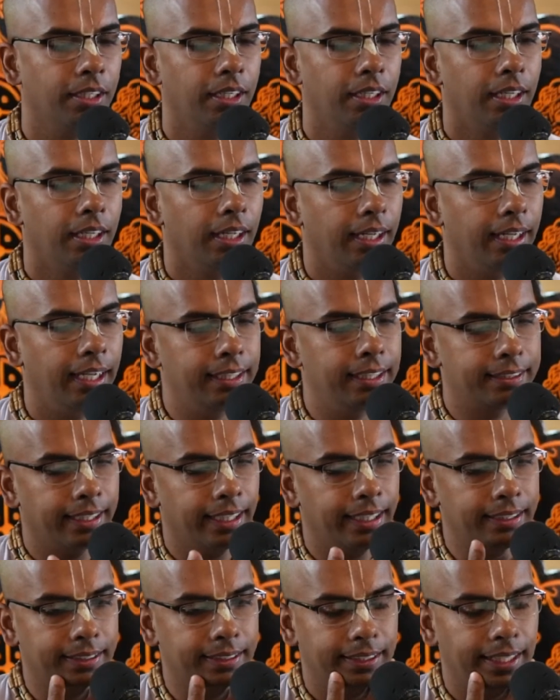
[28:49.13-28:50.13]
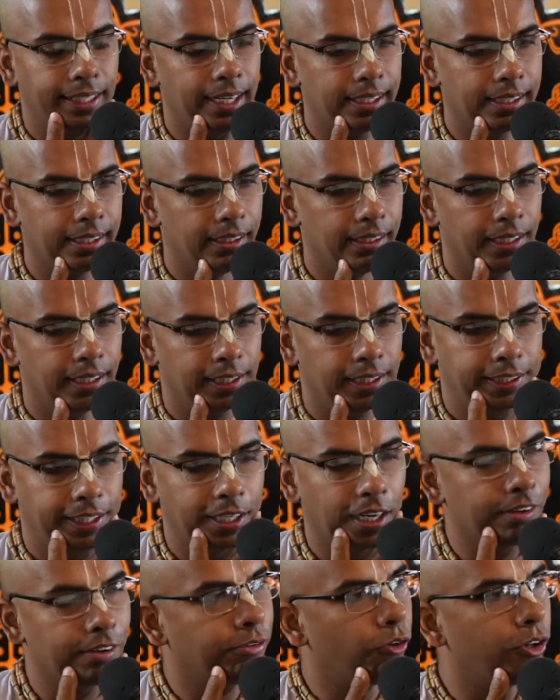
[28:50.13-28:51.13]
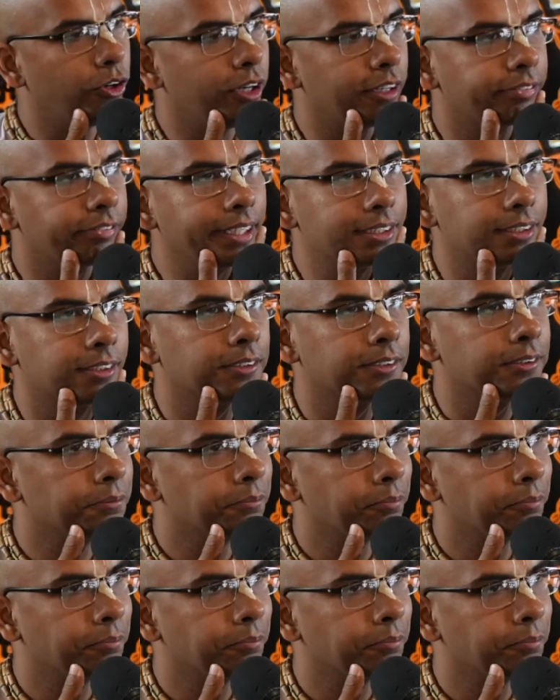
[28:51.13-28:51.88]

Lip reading: he says that there are 4 defects.